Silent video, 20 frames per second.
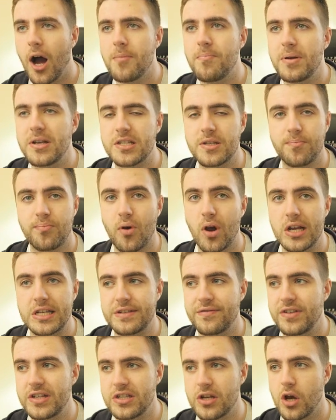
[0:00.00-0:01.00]
I'd be
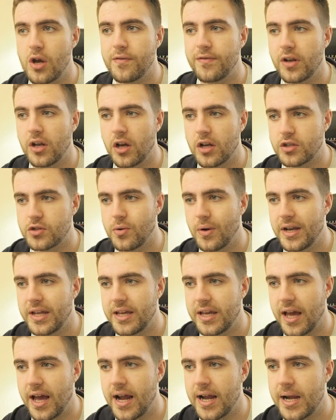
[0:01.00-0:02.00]
surprised if he's over like
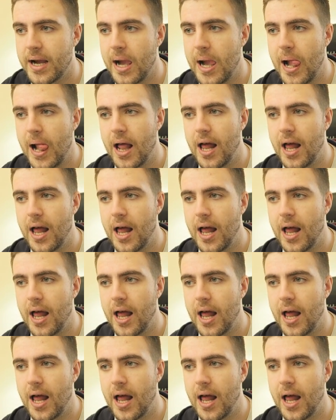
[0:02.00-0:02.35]
20k.